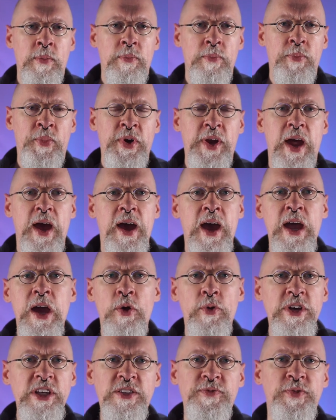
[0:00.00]
But I
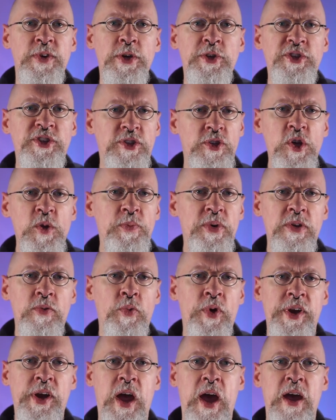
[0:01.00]
always feel stupid
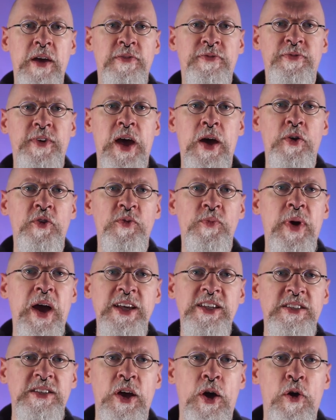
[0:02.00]
when I found
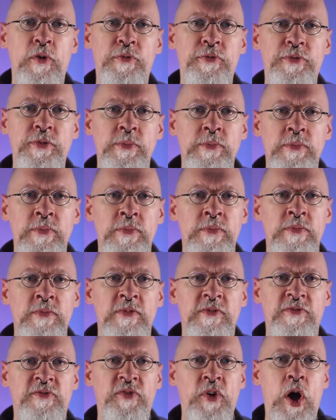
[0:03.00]
myself
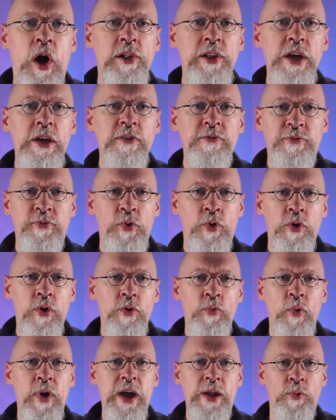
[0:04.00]
falling
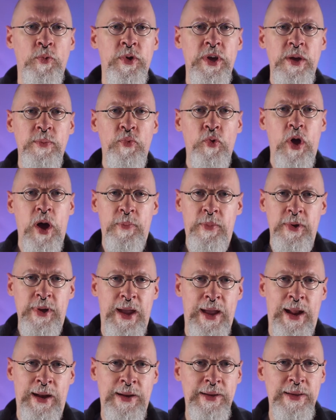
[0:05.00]
for right wing
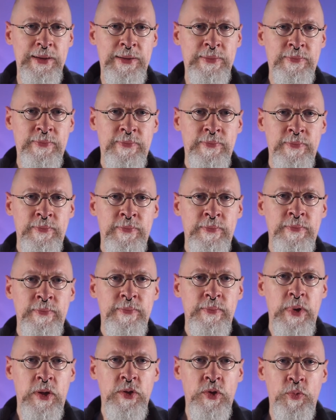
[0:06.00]
propaganda.
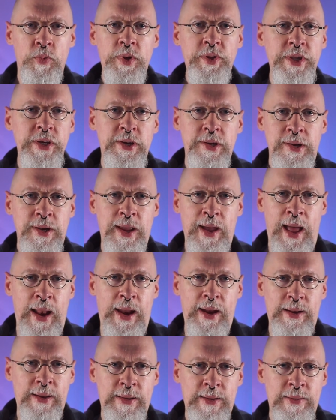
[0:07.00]
And they're really good at
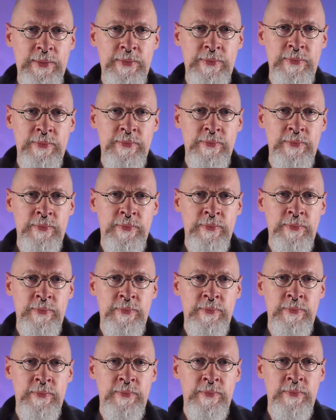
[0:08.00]
it.
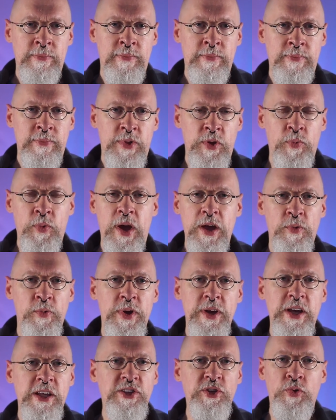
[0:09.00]
The right
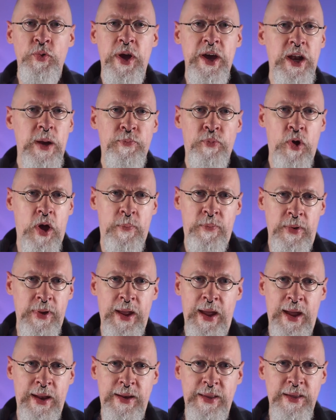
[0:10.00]
wing is great at
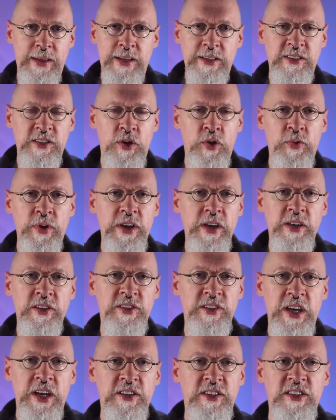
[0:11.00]
propaganda. It's
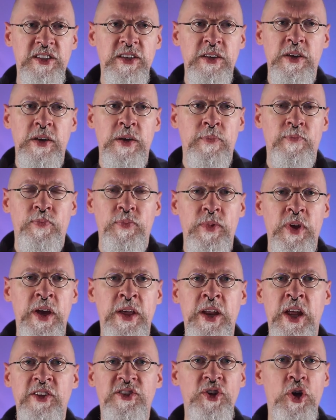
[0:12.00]
always it's
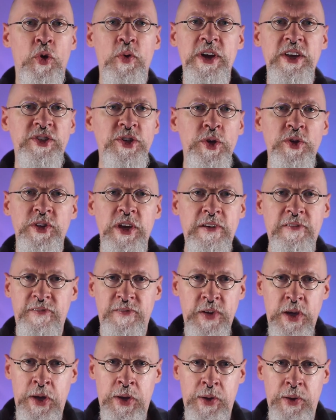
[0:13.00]
and it's always using
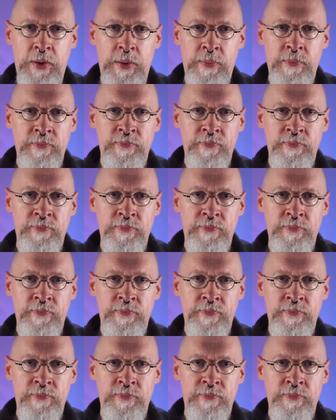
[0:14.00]
fear.